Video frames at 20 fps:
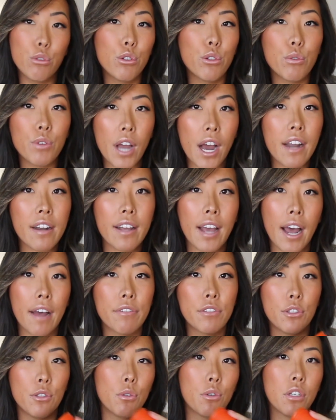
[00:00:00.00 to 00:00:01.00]
do not
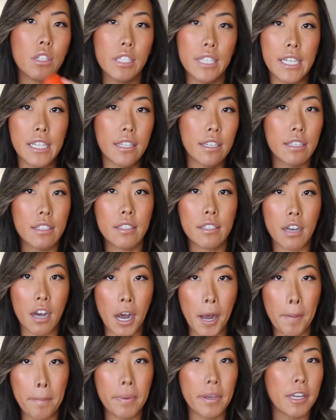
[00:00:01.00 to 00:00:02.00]
have to clean this
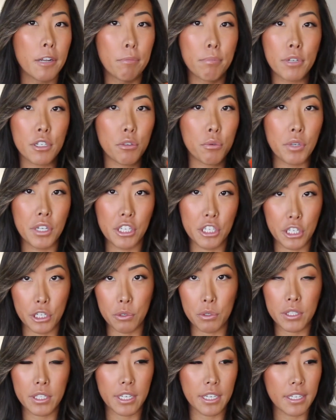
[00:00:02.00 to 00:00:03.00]
cup in between
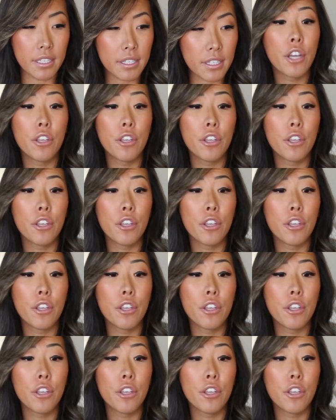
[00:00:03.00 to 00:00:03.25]
uses.